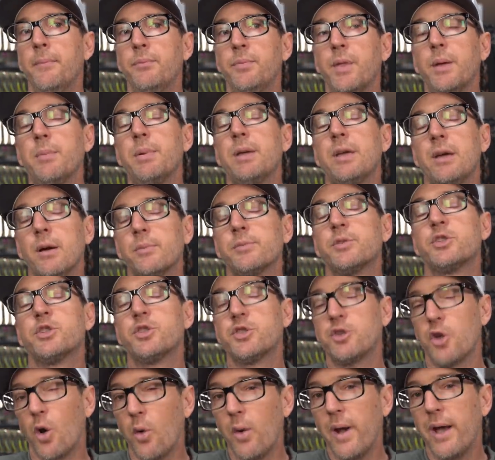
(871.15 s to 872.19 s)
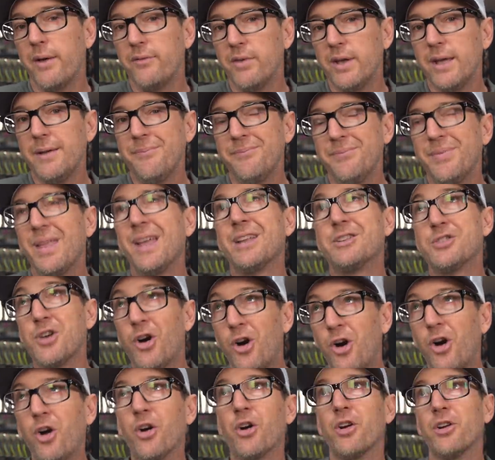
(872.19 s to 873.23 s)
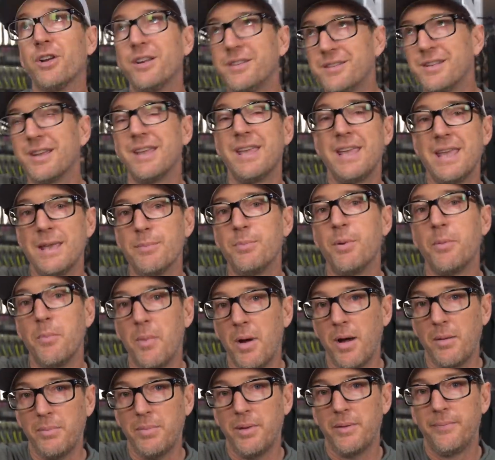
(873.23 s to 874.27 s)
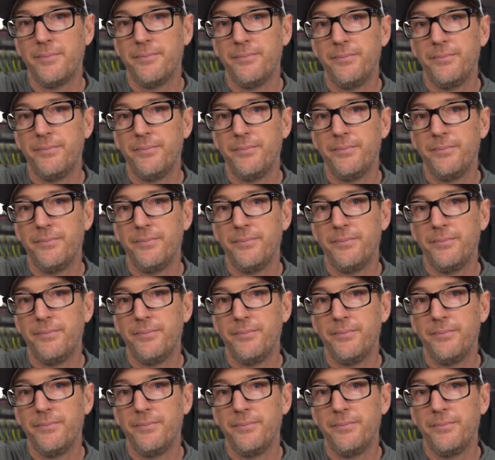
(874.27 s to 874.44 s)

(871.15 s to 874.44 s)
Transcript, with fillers: they become so heavy, it's hard to keep them up.